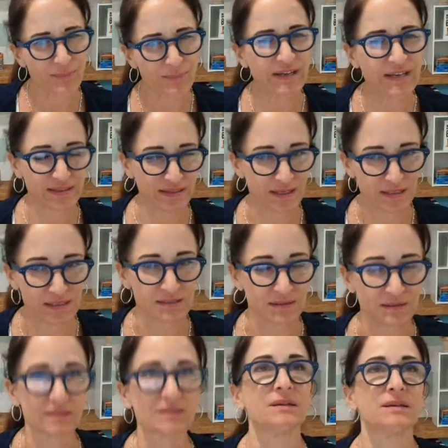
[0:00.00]
many things
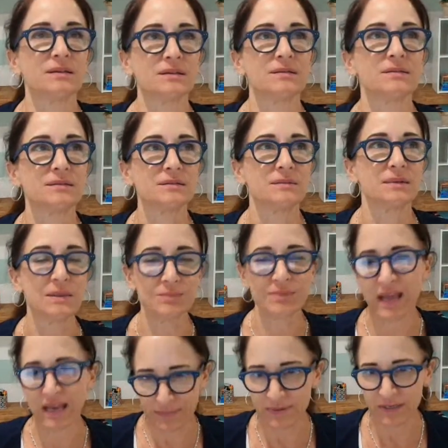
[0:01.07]

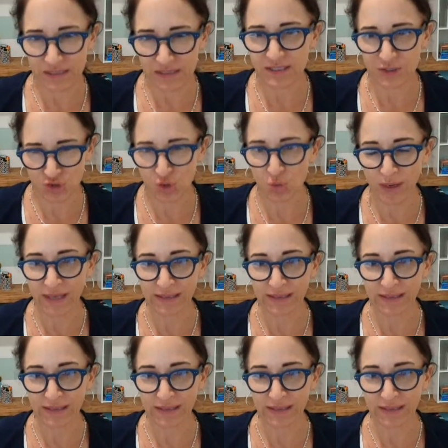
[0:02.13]
impact me in such a way.